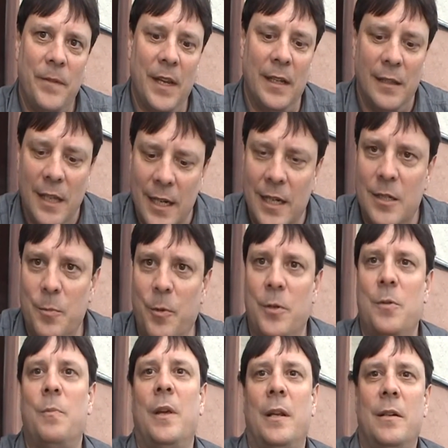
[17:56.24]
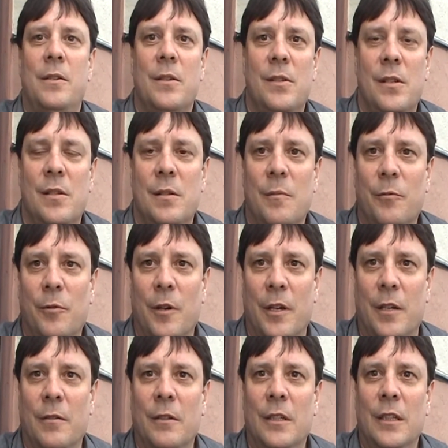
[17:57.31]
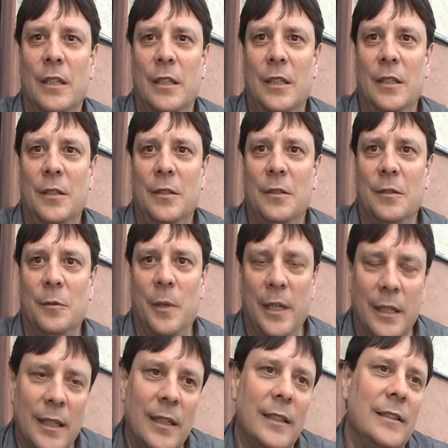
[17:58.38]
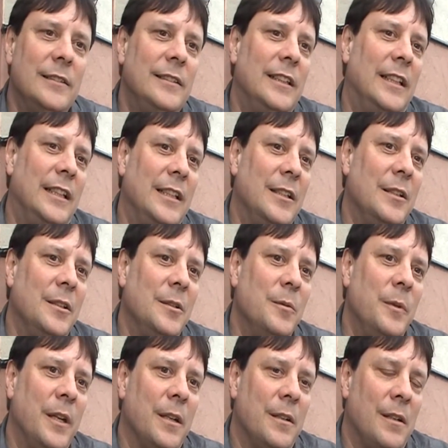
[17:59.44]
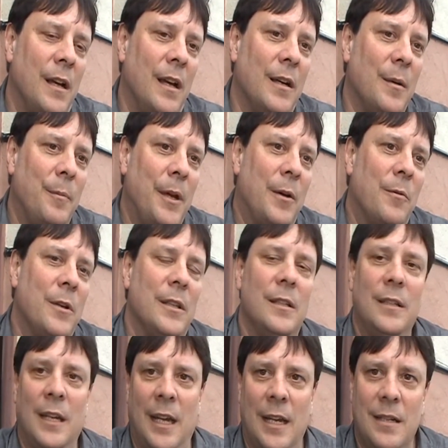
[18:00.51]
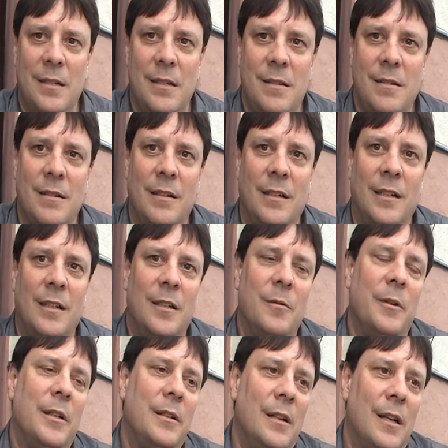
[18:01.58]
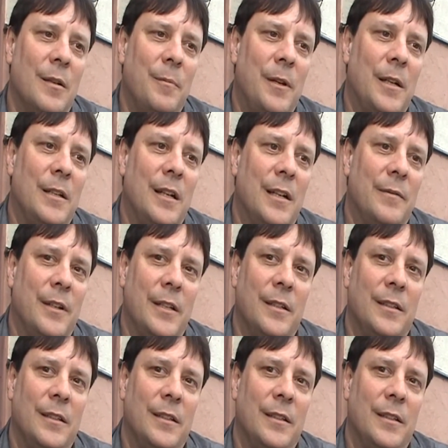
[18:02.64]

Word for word: and let experts manage the system sure. for you we can uh, we can talk about what the taxes are. We can talk about a lot of other